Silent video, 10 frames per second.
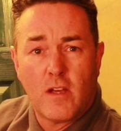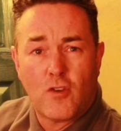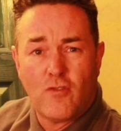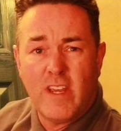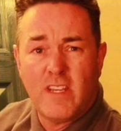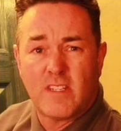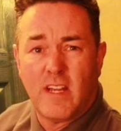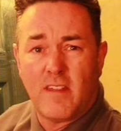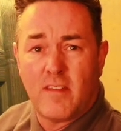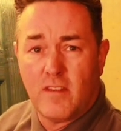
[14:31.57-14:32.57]
grease,
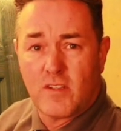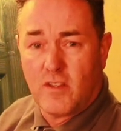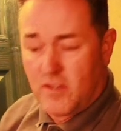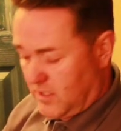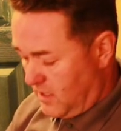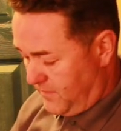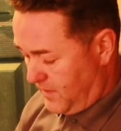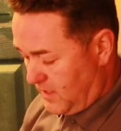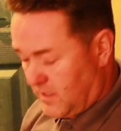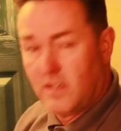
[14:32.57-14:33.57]
anything that's on the
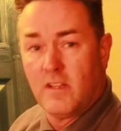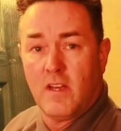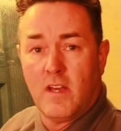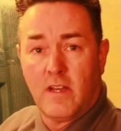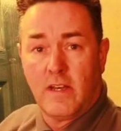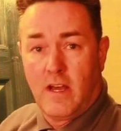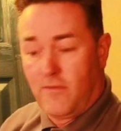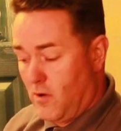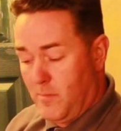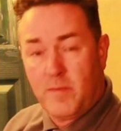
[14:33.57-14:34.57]
surface. Now I've
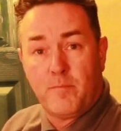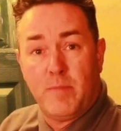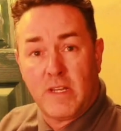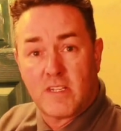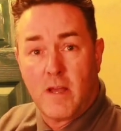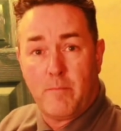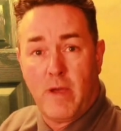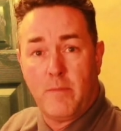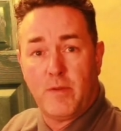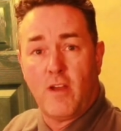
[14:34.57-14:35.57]
got my bit of
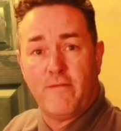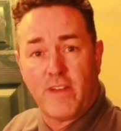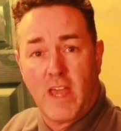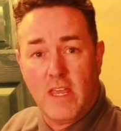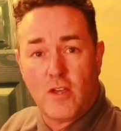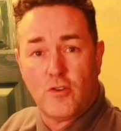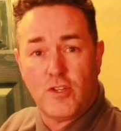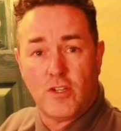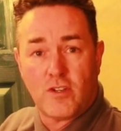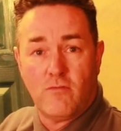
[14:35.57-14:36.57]
sandpaper. Don't forget, you could
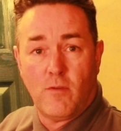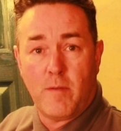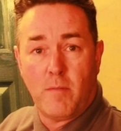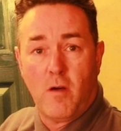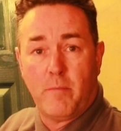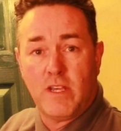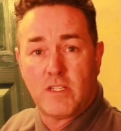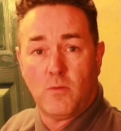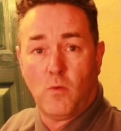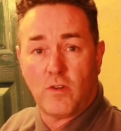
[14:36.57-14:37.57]
use a rubbing block,
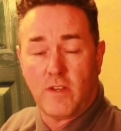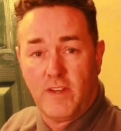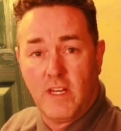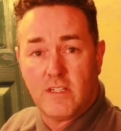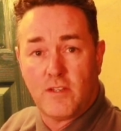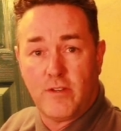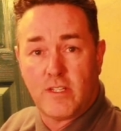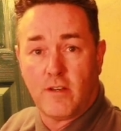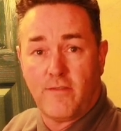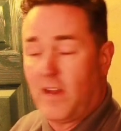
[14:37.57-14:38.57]
piece of wood, if you need to do it
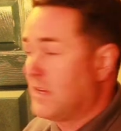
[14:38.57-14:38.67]
on a flat